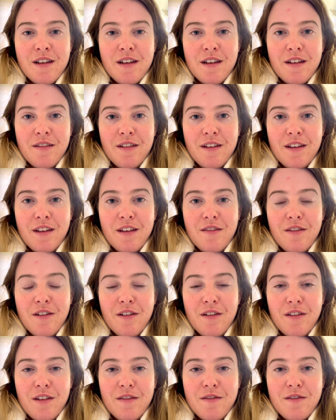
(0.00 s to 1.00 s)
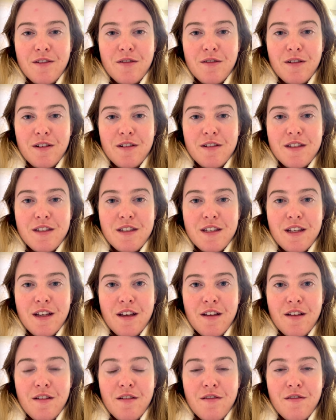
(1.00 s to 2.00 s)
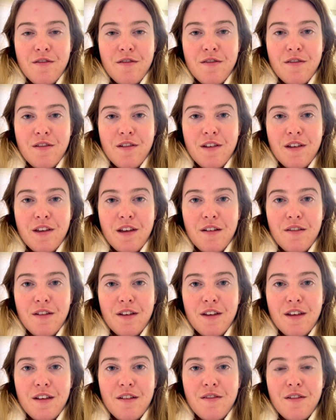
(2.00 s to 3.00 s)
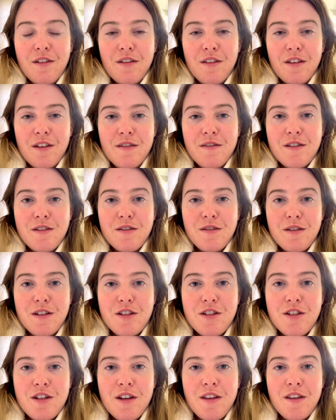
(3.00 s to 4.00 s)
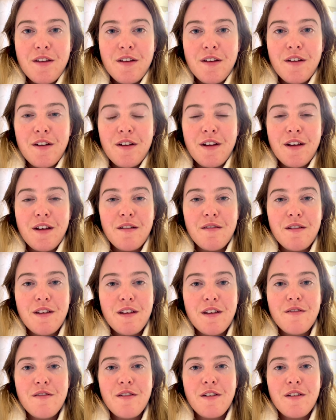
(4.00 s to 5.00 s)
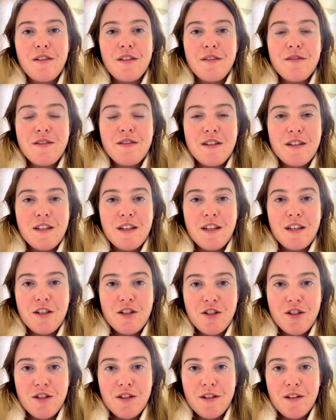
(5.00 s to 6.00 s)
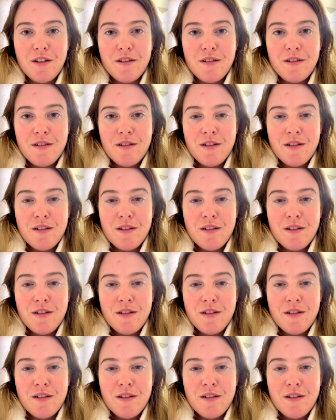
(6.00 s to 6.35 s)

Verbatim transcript: how we give our love to ourselves, how we give our love to each other, and how we give our love to nature.